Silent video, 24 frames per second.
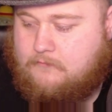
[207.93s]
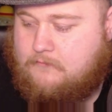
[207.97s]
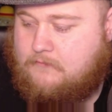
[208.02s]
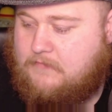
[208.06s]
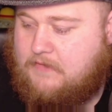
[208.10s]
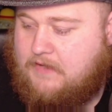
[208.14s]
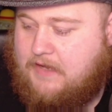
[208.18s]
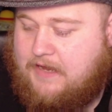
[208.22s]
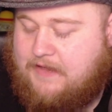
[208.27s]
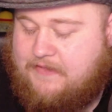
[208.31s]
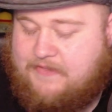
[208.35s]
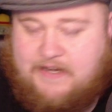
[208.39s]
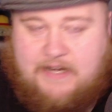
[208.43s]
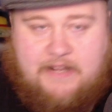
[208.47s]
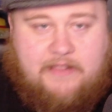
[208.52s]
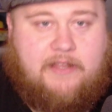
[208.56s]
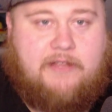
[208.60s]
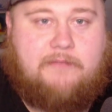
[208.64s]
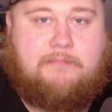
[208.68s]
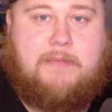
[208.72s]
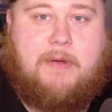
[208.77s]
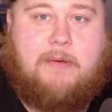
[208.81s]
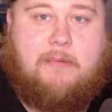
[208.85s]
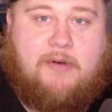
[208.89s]
then I
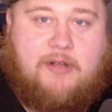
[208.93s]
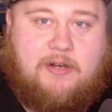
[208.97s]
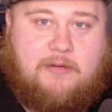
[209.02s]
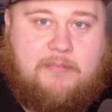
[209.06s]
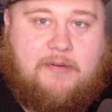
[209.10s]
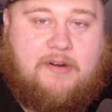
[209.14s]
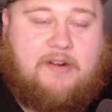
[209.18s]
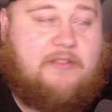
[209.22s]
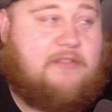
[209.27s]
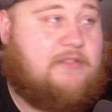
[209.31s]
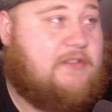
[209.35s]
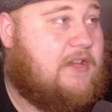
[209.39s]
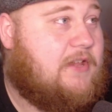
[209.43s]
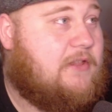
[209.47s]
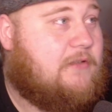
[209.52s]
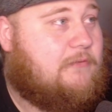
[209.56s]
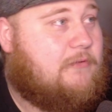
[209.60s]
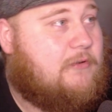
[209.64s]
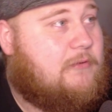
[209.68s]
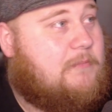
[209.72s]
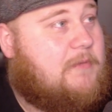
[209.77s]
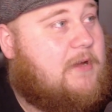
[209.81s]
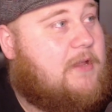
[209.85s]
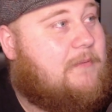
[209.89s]
left my water bottle in the other
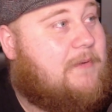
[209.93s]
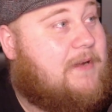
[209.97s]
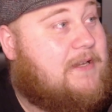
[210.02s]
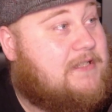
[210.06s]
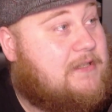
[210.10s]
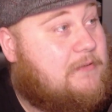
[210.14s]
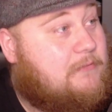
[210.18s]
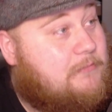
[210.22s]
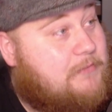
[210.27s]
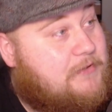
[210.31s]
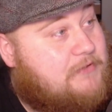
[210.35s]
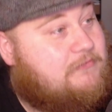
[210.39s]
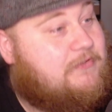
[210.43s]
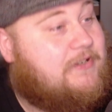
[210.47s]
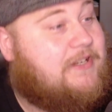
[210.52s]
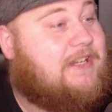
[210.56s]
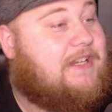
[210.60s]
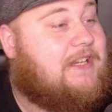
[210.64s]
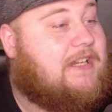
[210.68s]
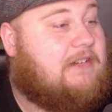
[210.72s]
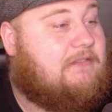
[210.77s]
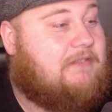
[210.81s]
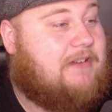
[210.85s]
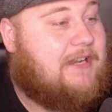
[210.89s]
room. Otherwise, I would be
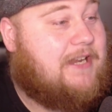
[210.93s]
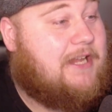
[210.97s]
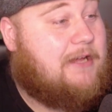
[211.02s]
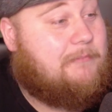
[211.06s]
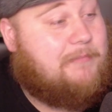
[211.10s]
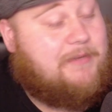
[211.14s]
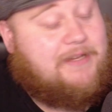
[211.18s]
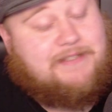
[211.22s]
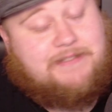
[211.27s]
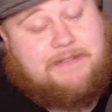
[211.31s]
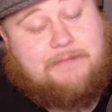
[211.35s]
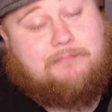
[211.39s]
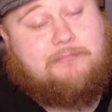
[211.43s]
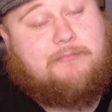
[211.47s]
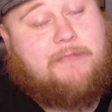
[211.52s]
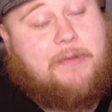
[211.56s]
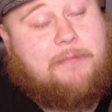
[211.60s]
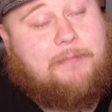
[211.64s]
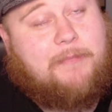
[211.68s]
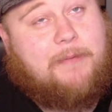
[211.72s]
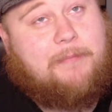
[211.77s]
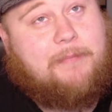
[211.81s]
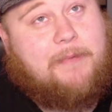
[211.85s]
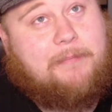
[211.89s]
drinking it right now because I'm
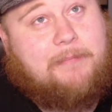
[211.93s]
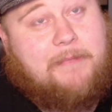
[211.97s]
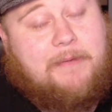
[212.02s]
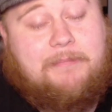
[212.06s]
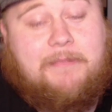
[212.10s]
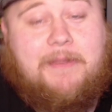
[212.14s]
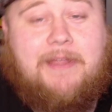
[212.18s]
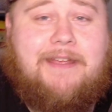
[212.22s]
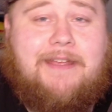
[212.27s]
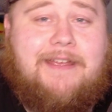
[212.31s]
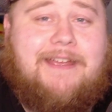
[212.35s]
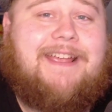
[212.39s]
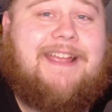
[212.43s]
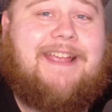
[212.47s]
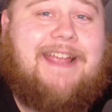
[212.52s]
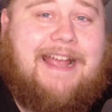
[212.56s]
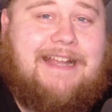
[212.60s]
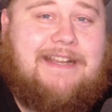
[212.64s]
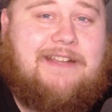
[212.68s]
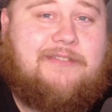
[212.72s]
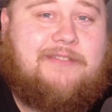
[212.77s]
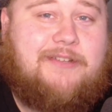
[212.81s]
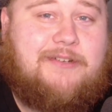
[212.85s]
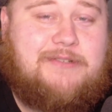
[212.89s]

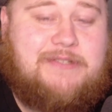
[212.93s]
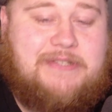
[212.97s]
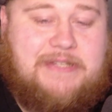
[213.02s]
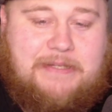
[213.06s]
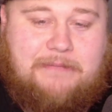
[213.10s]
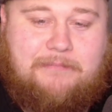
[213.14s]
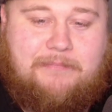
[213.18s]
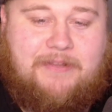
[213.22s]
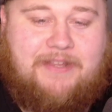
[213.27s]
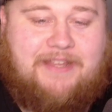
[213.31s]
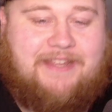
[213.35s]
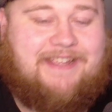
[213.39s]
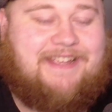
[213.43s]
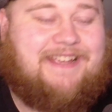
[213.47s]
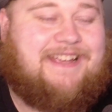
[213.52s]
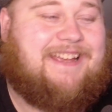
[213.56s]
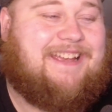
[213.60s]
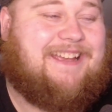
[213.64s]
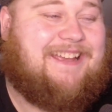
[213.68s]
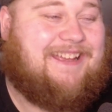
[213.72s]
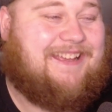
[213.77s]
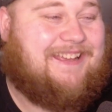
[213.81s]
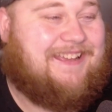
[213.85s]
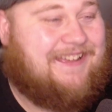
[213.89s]
kind of thirsty.
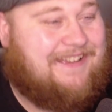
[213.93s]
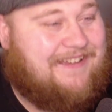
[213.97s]
But